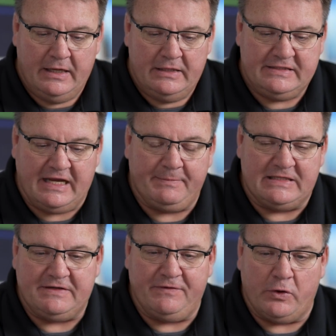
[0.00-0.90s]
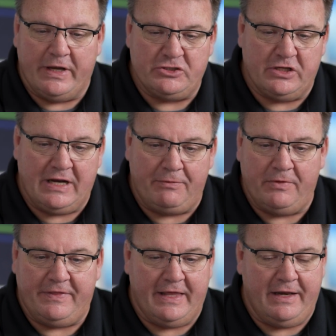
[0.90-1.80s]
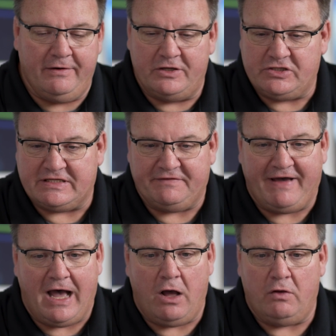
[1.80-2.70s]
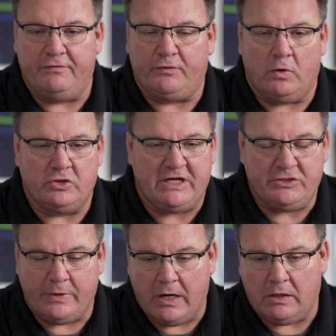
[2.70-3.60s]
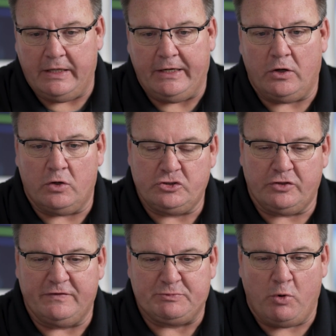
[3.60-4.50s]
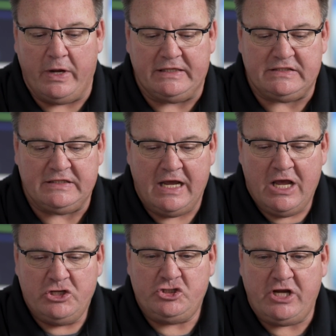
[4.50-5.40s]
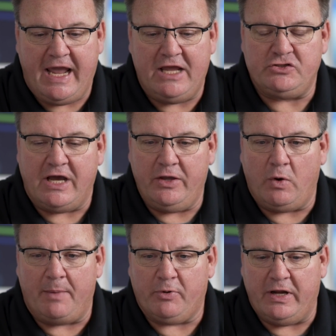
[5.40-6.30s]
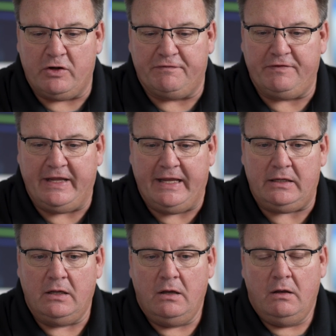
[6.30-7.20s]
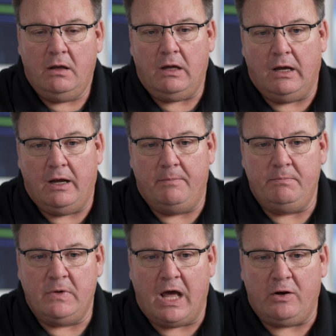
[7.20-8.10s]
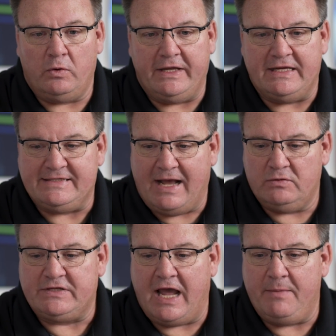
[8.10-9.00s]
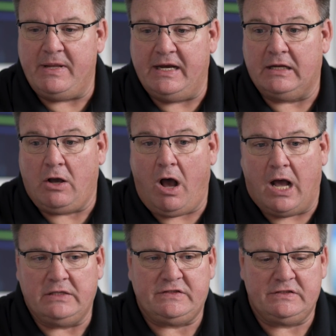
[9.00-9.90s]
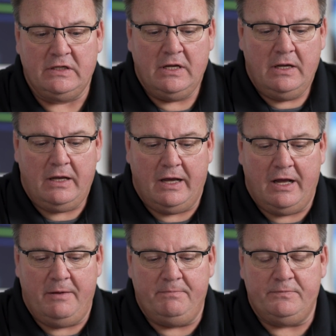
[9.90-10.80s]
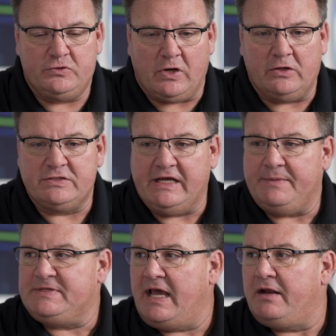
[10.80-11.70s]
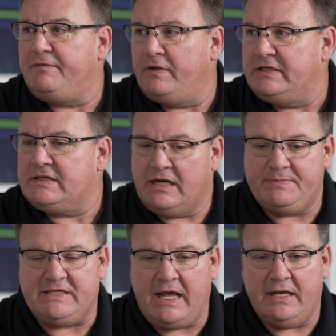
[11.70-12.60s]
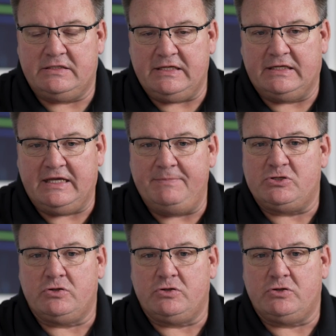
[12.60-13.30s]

segments of your engine other than adjust the valves or change your air cleaner or service points, change how you operate your fleet, not only in downtime but in costs, truckers get upset, fleets get upset. It keeps